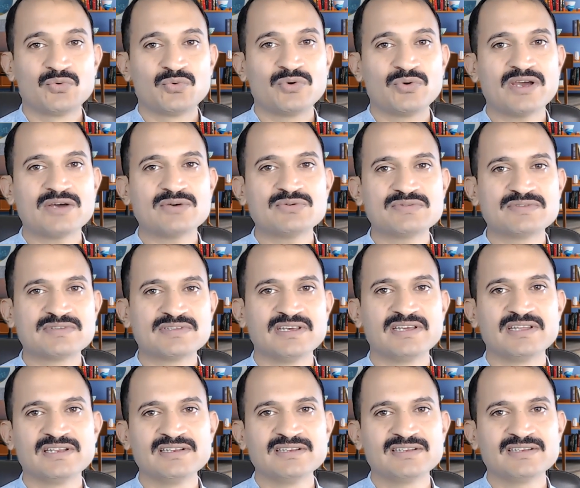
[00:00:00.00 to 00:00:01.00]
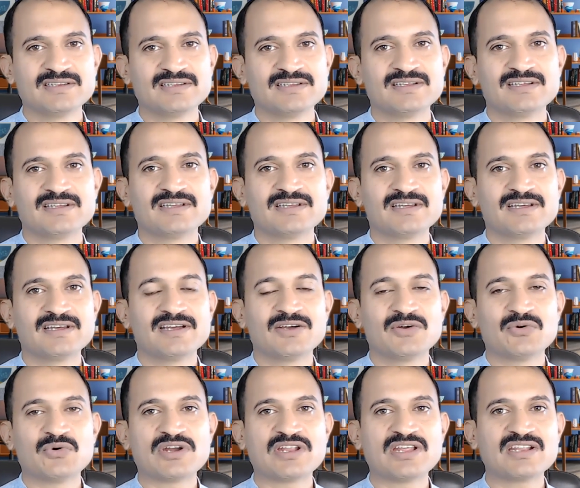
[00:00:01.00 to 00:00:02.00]
We have seen
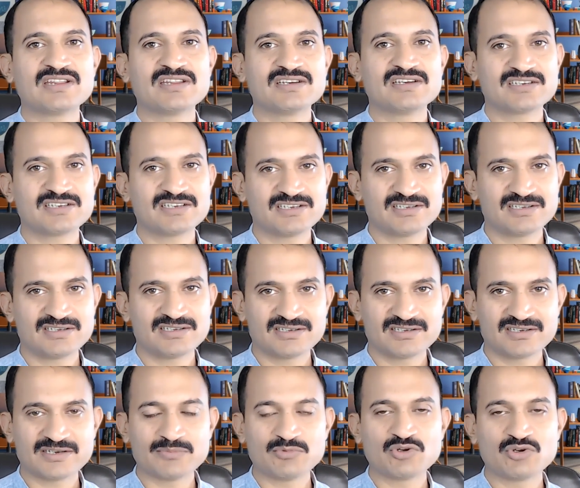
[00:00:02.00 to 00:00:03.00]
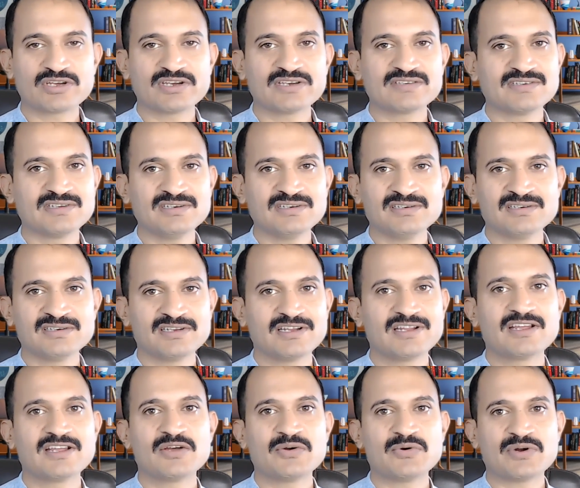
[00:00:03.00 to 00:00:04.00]
what are the communication,
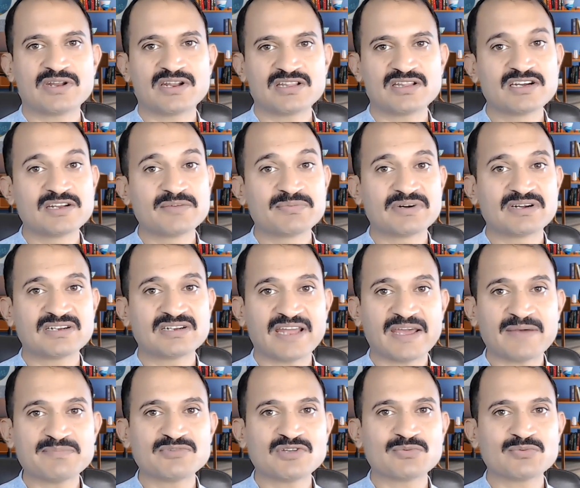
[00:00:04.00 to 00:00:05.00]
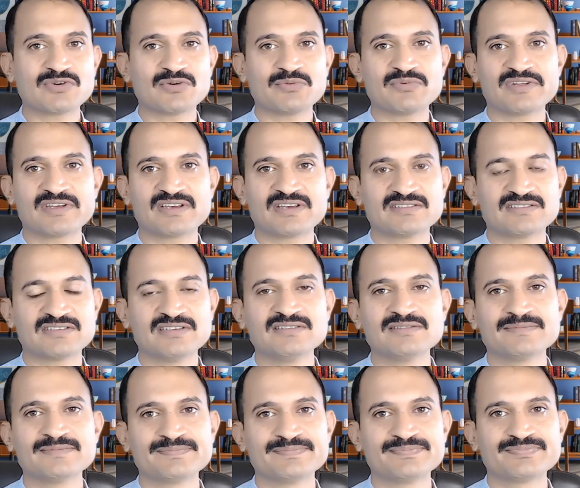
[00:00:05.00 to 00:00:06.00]
what are the different types of communication,
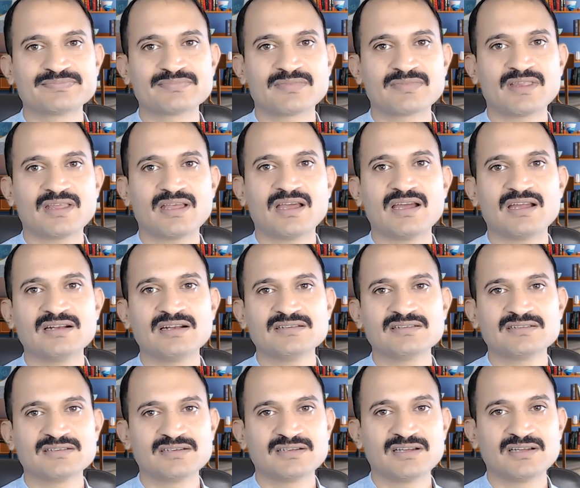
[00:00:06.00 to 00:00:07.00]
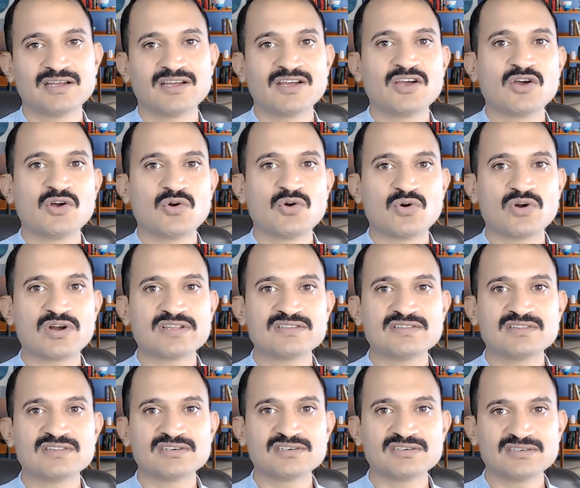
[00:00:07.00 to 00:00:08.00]
and what
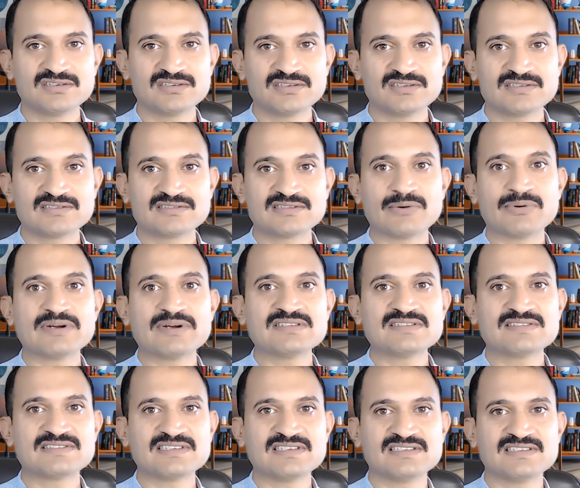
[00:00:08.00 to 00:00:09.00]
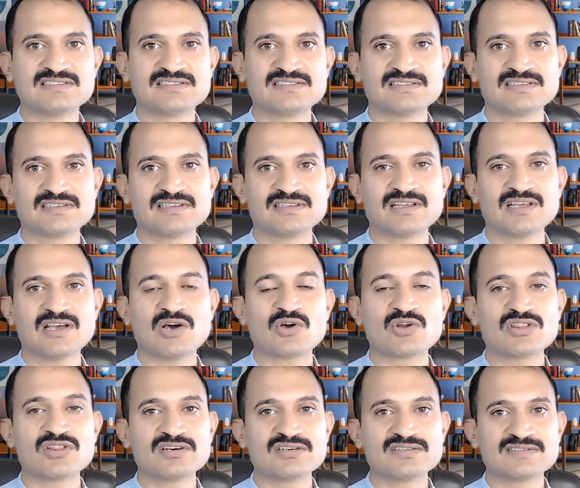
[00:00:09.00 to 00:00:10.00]
is the 7 C's
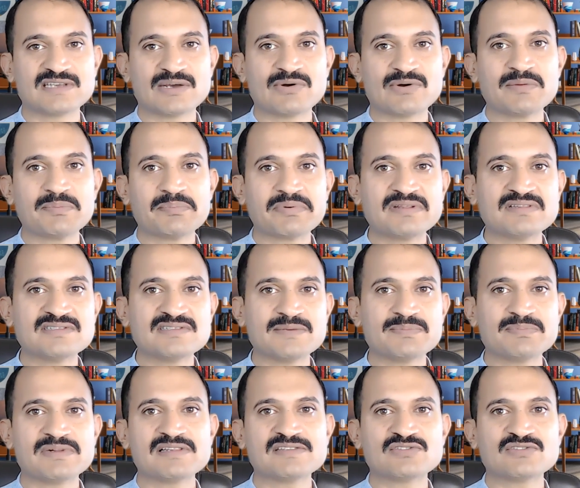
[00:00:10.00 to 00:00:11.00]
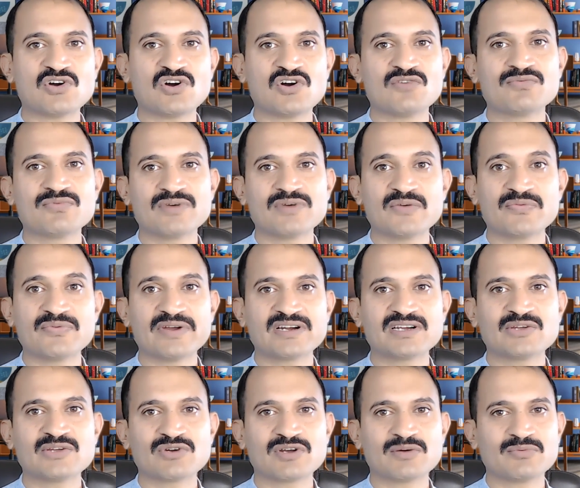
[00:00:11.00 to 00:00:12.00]
or the 7 principles of
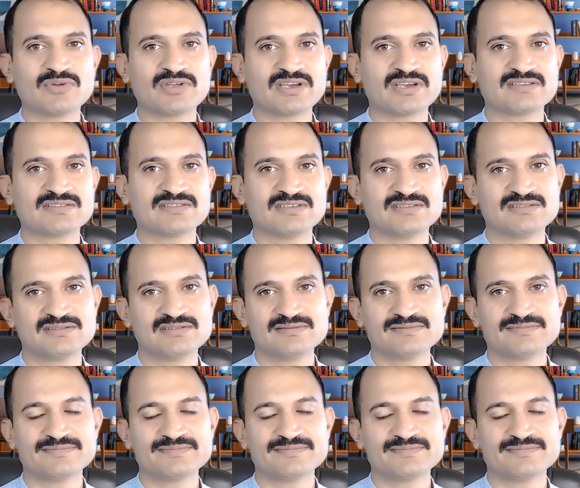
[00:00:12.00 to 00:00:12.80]
effective communication.